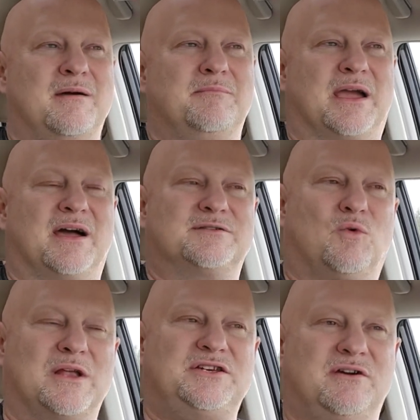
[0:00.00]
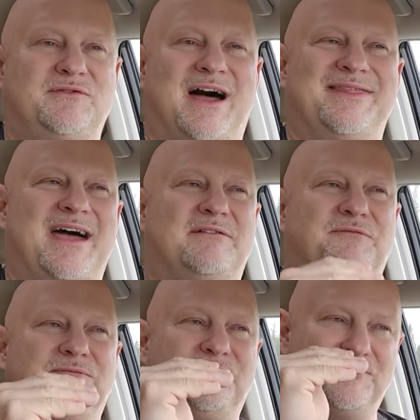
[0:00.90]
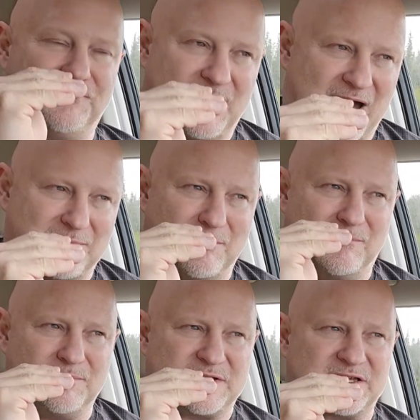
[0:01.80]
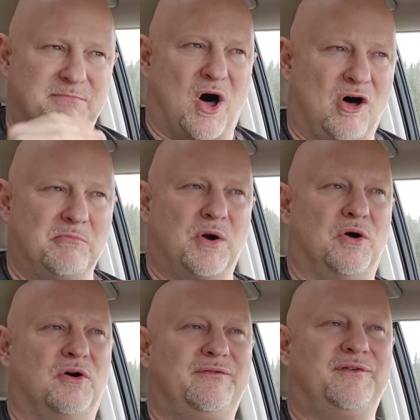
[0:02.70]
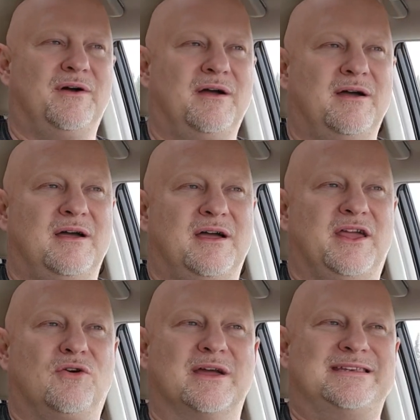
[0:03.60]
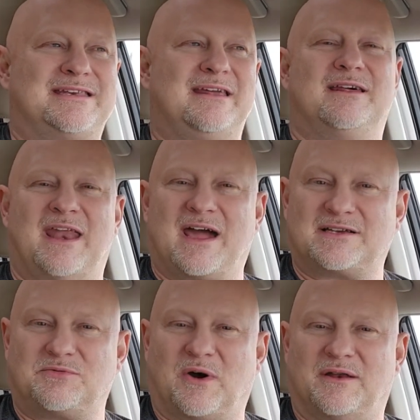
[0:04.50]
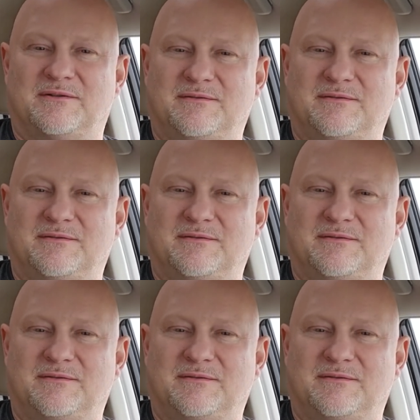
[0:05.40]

Because once you've done that small move, you can see the next one.